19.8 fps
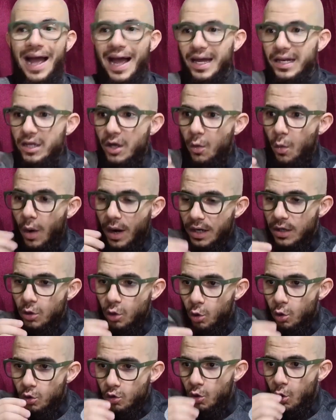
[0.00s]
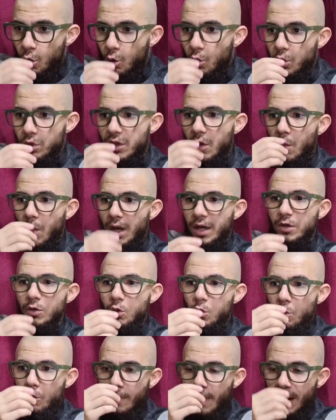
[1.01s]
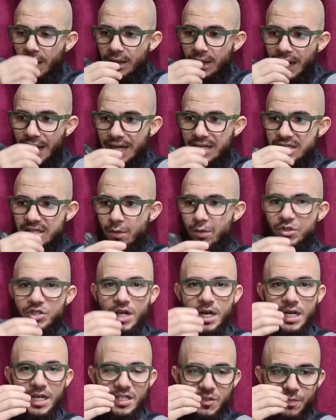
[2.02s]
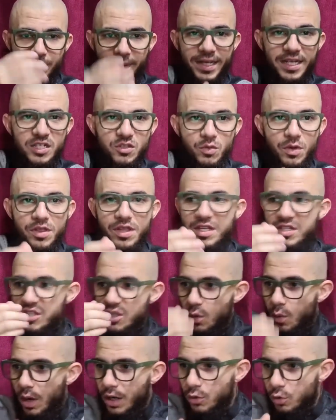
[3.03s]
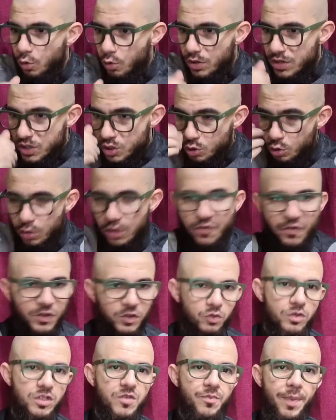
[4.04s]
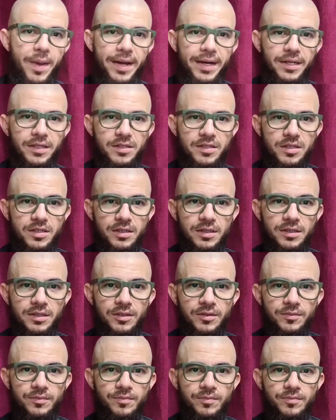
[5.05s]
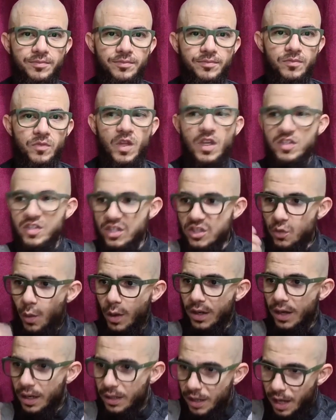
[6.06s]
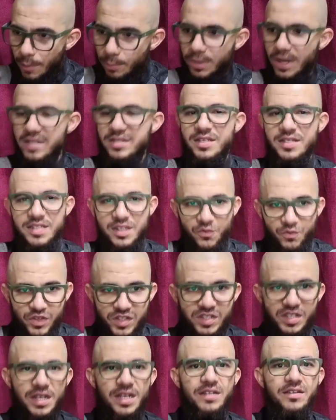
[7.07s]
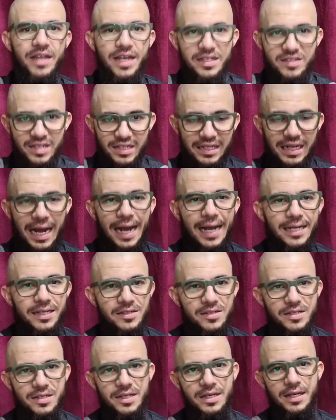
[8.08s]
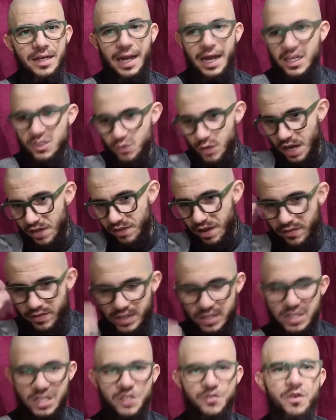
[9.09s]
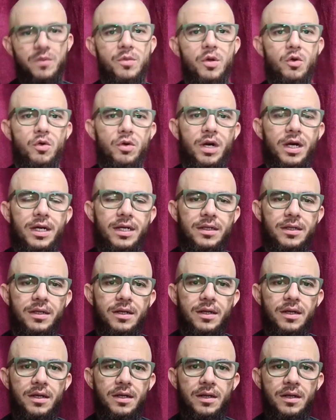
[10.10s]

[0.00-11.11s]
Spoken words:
And the one whom Allah Azza wa Jal is pleased with is the one who is dutiful to his parents. This is the one Allah blesses and facilitates and guides, as we have evidences from the Quran.